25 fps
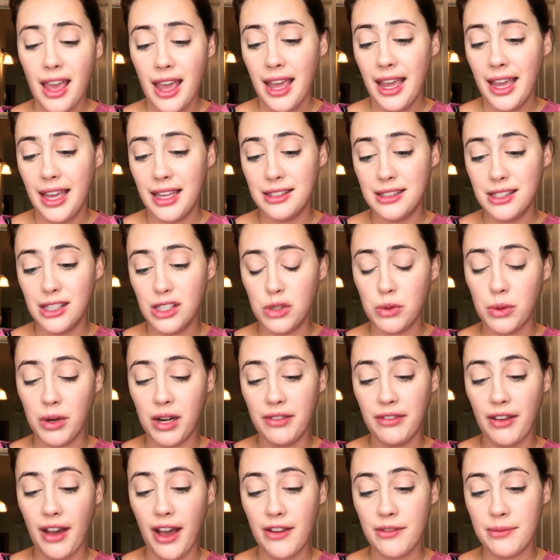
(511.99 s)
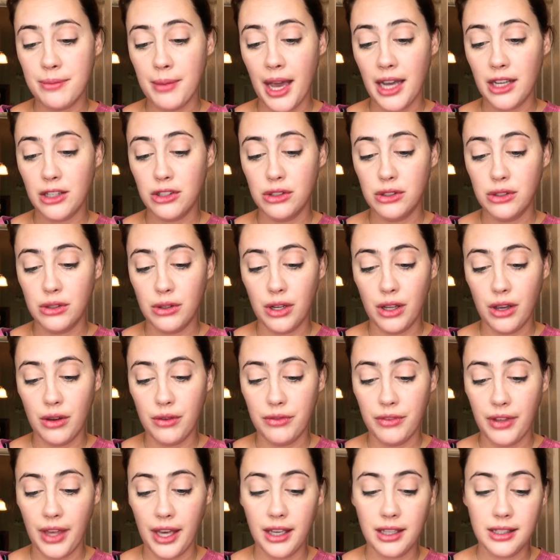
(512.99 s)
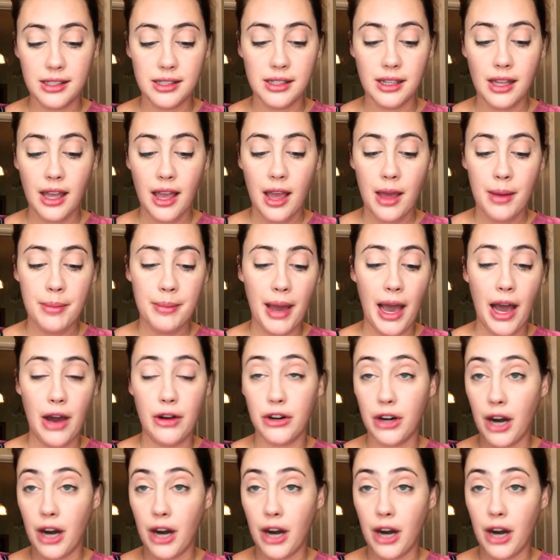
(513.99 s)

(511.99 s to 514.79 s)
NC25 MAC Studio Fix powder.